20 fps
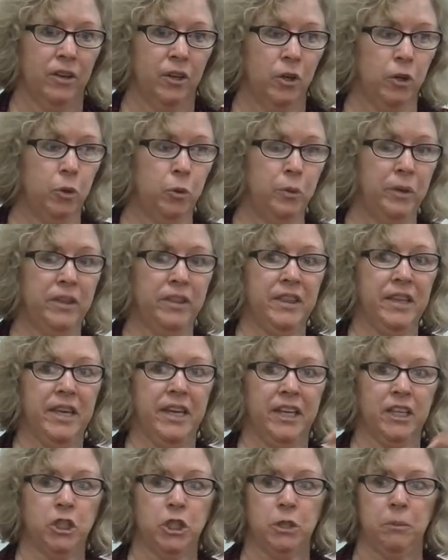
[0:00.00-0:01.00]
who we
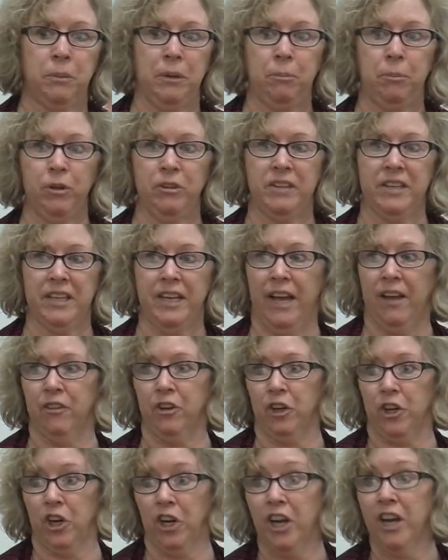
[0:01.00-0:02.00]
think should be put
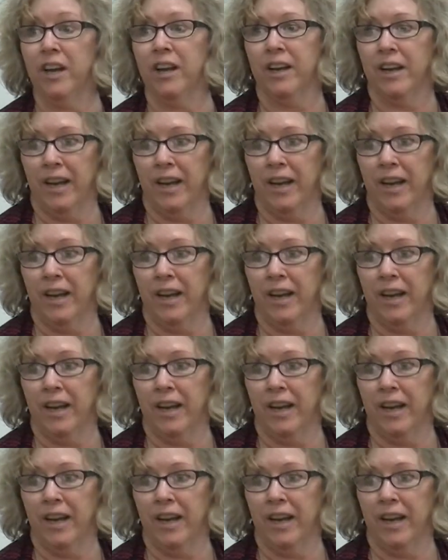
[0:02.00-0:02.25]
together